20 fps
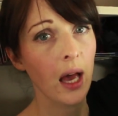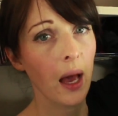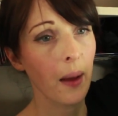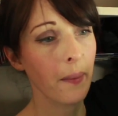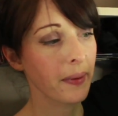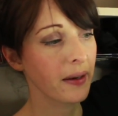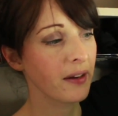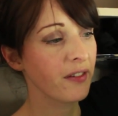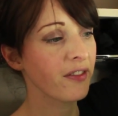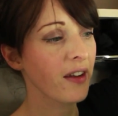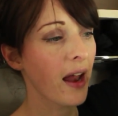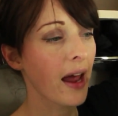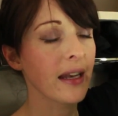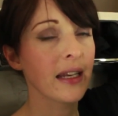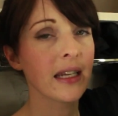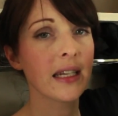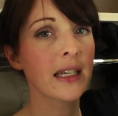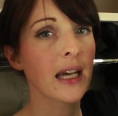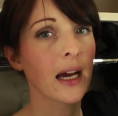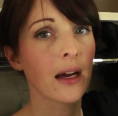I'm going to
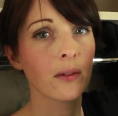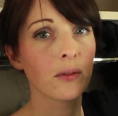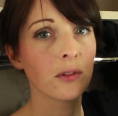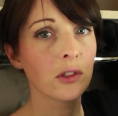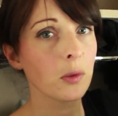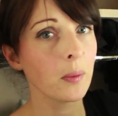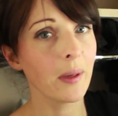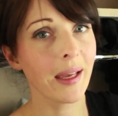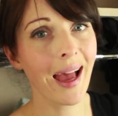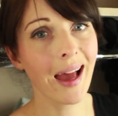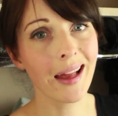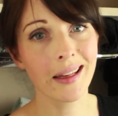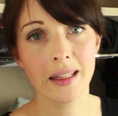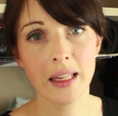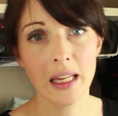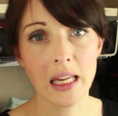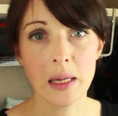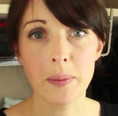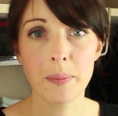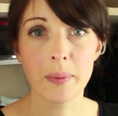flatten it down so we can
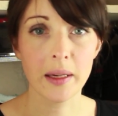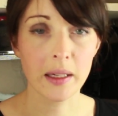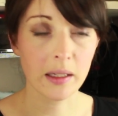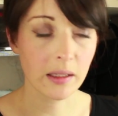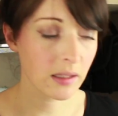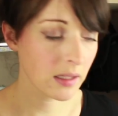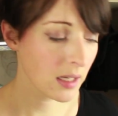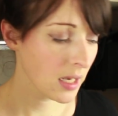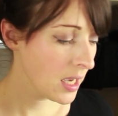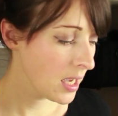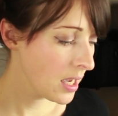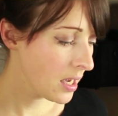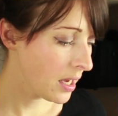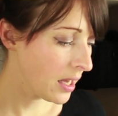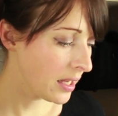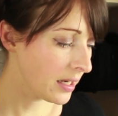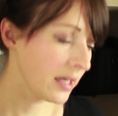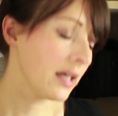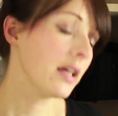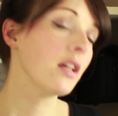keep it
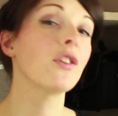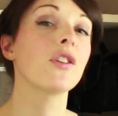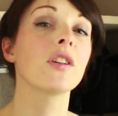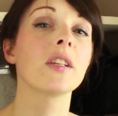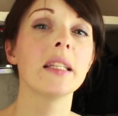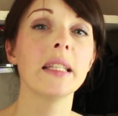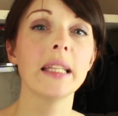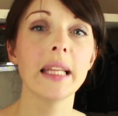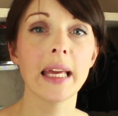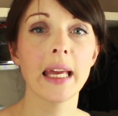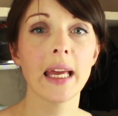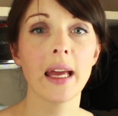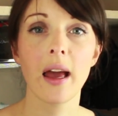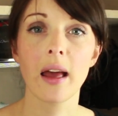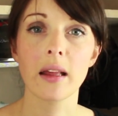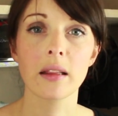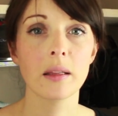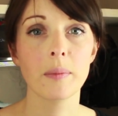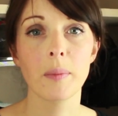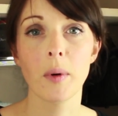and it can just lay
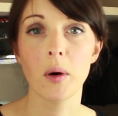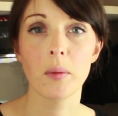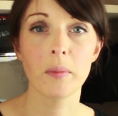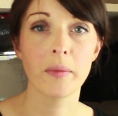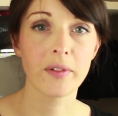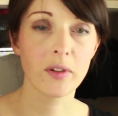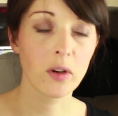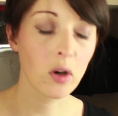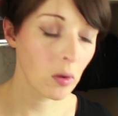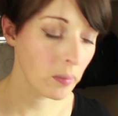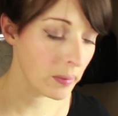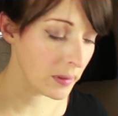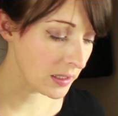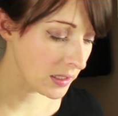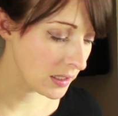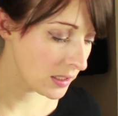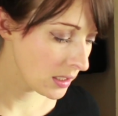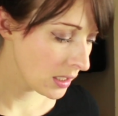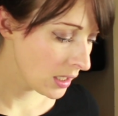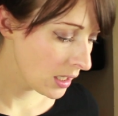at the bottom of a
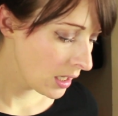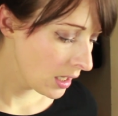cupboard.